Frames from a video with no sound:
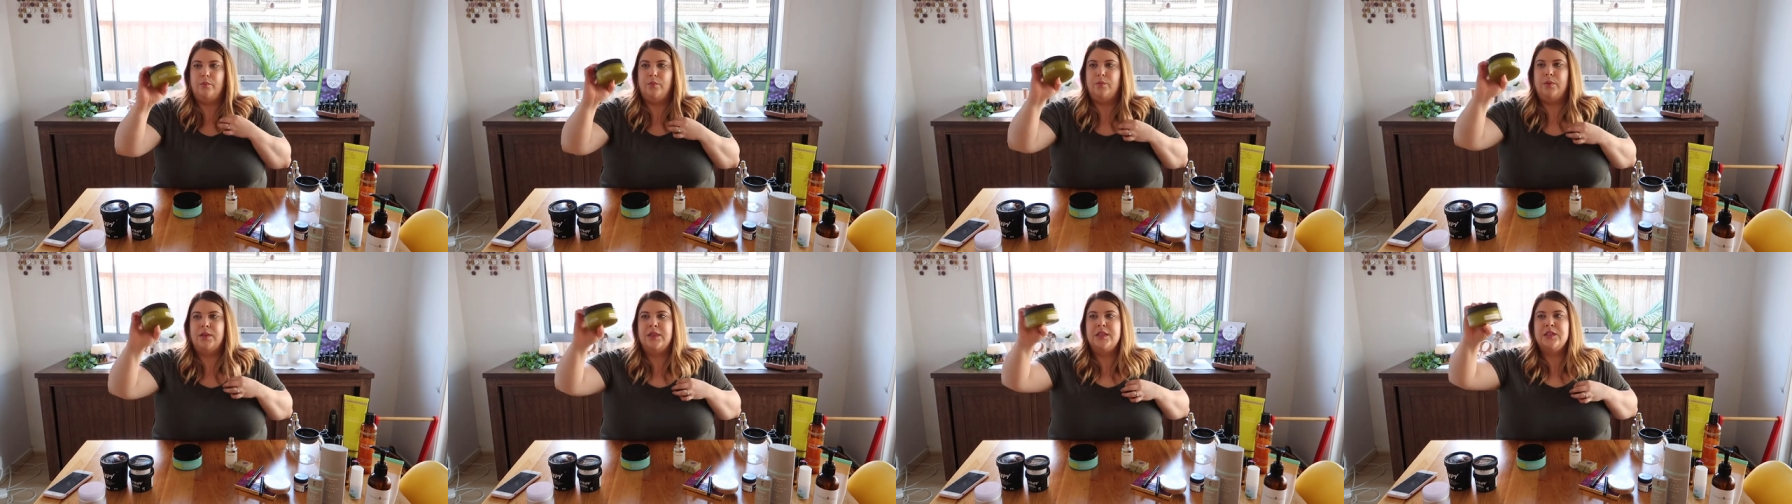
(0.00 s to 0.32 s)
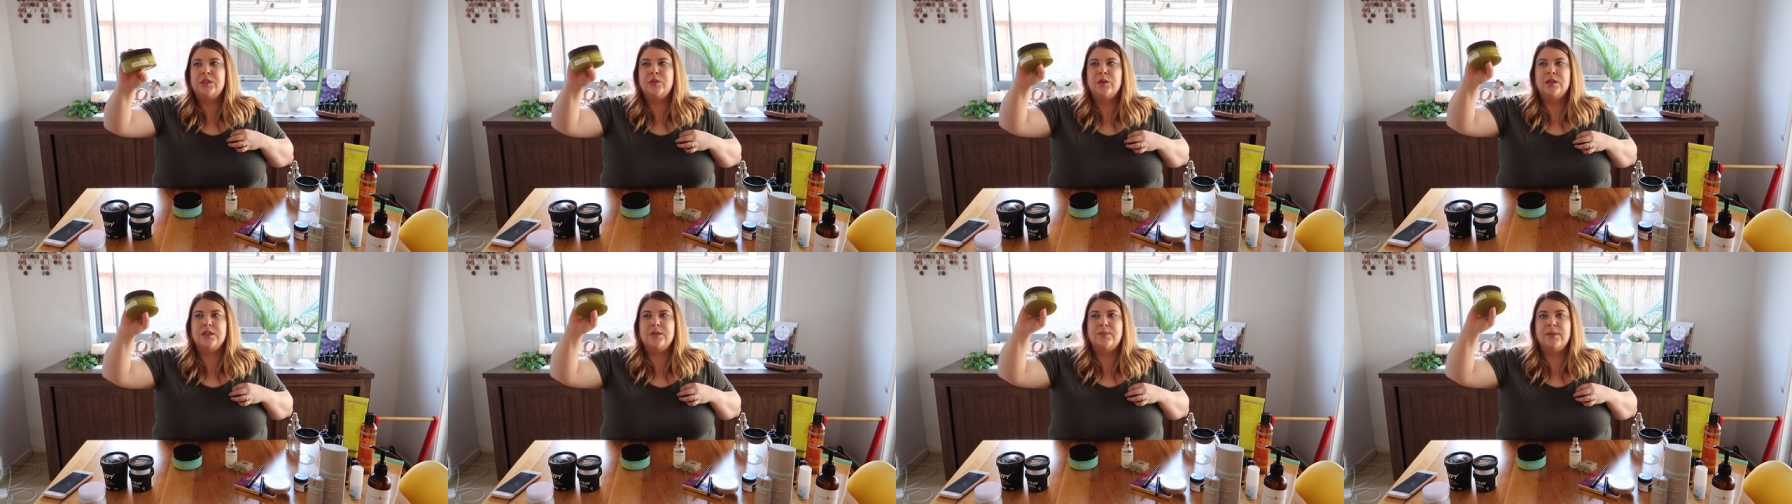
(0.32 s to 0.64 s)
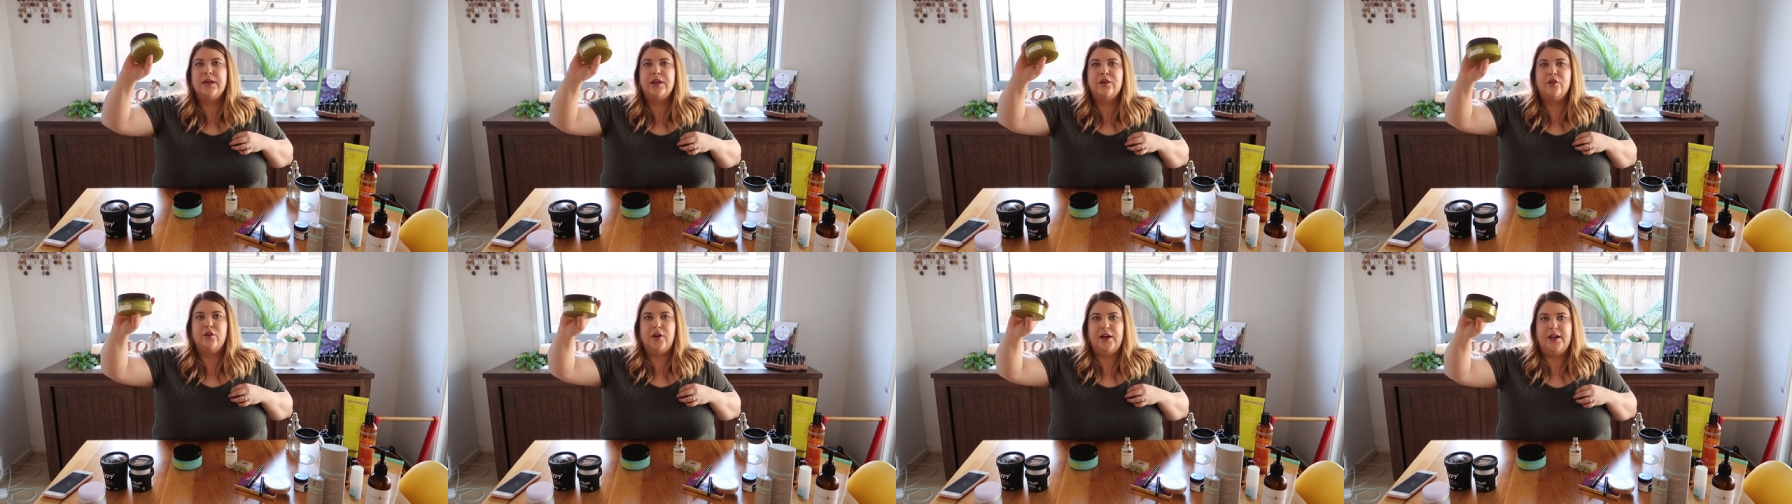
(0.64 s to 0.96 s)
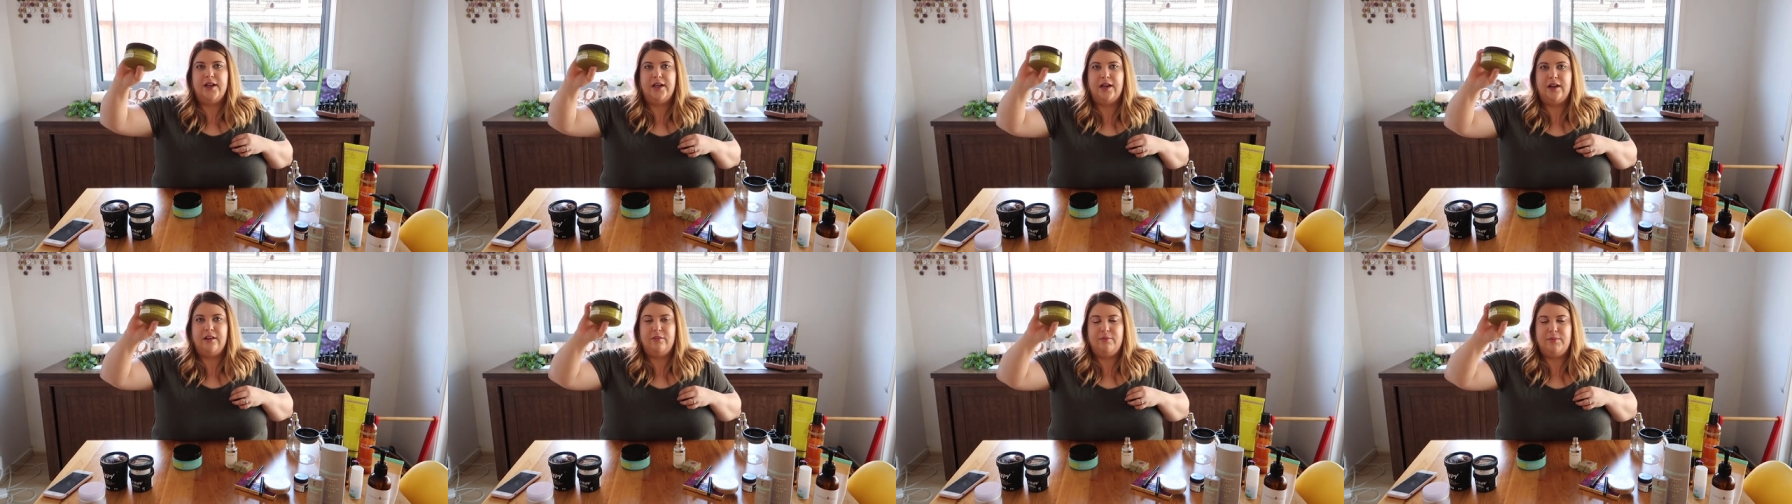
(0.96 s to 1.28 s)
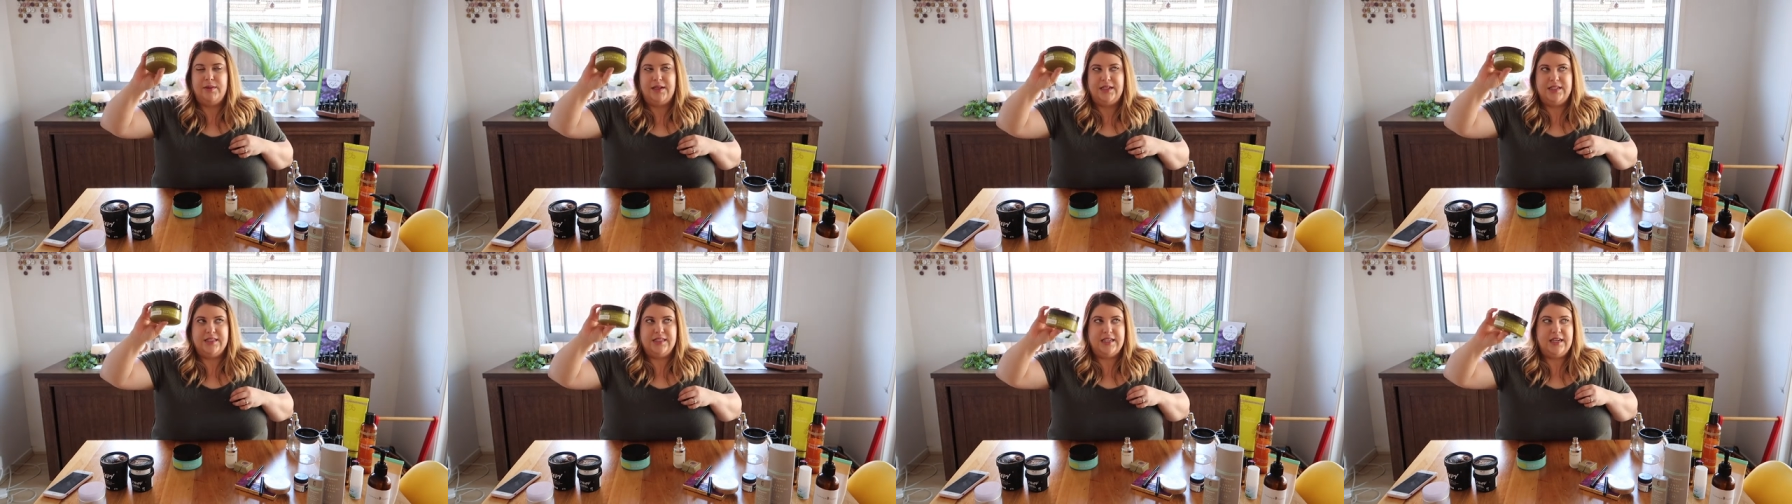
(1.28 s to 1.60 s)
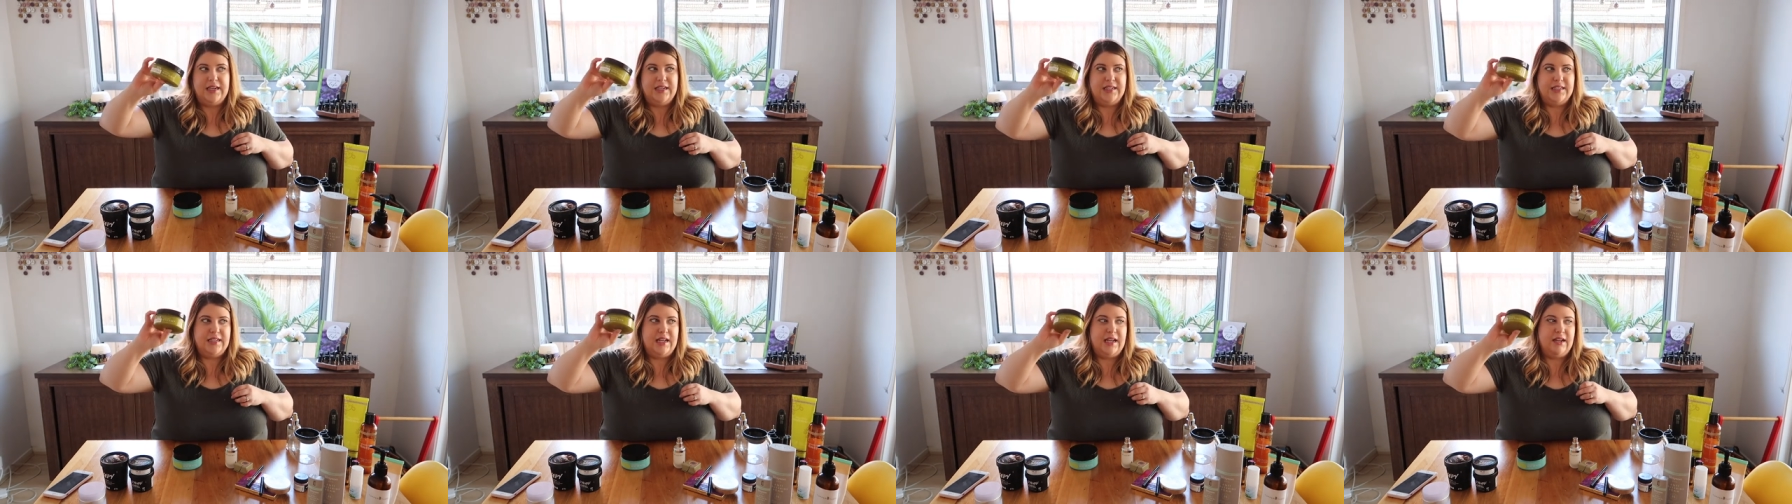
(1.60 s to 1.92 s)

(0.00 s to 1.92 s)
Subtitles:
But this one's been great. I've been starting to